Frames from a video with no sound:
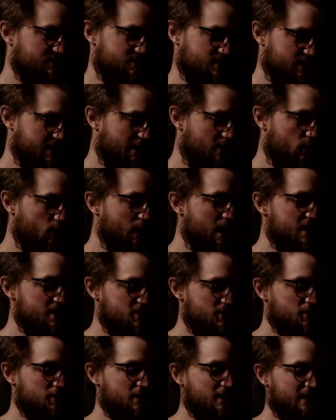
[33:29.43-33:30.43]
There are ways
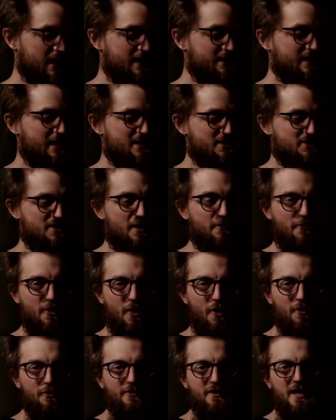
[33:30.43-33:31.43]
you can get that stuff
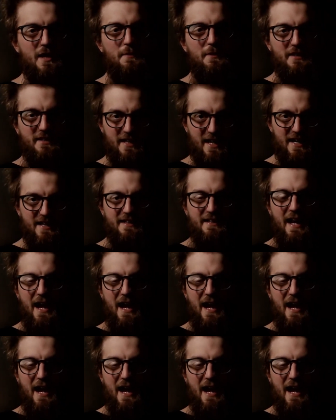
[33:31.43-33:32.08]
on there, but again,